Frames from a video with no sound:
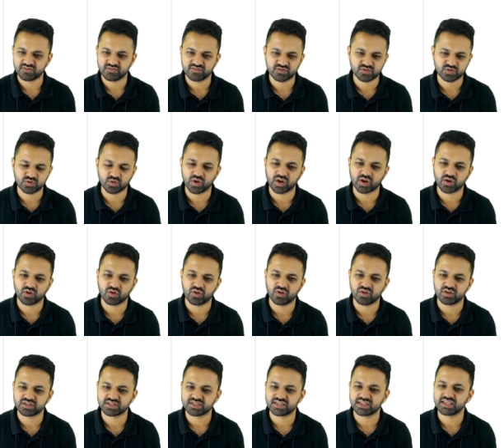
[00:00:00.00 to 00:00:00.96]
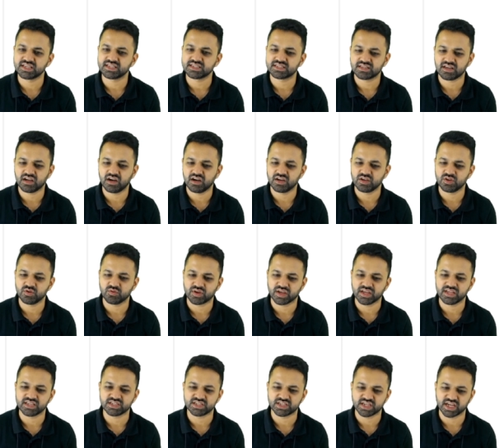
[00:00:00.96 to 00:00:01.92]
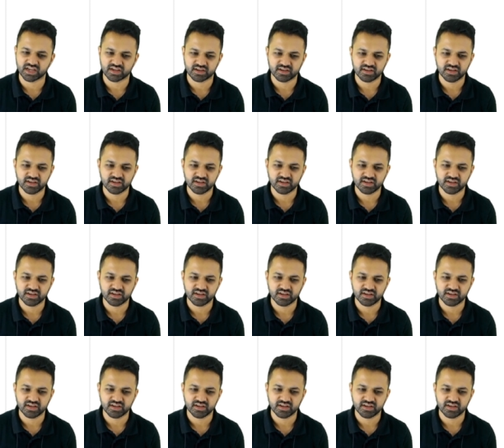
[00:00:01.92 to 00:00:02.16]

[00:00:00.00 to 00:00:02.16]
So across this uh, you can check.